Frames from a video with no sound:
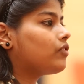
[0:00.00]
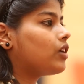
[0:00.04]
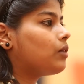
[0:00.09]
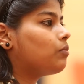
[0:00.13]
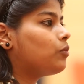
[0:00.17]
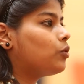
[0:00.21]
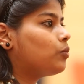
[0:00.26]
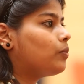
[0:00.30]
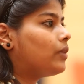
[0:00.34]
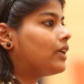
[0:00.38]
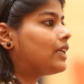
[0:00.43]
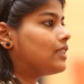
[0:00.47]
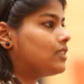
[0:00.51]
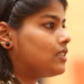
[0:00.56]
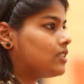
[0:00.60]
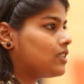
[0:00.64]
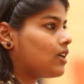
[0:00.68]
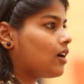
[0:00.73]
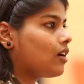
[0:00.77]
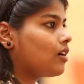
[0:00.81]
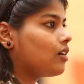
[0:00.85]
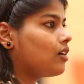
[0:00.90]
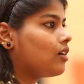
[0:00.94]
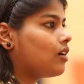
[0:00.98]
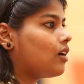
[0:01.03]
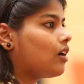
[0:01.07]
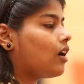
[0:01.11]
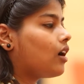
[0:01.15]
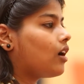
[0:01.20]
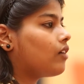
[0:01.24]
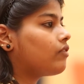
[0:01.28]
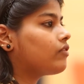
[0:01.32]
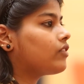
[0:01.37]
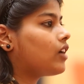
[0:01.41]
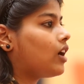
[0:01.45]
from Mumbai, India.
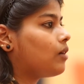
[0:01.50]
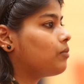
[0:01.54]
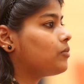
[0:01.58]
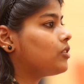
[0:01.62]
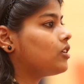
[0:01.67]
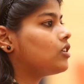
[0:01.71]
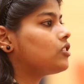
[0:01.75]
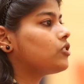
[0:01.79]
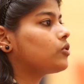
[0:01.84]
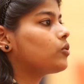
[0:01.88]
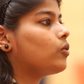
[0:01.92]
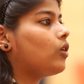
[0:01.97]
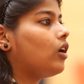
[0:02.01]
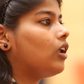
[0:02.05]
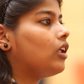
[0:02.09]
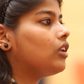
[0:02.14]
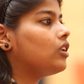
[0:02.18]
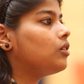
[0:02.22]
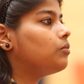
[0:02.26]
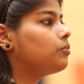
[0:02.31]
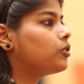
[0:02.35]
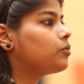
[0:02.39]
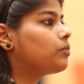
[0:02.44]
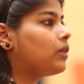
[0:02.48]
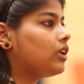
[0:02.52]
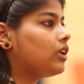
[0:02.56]
I have come here to Kuala Lumpur,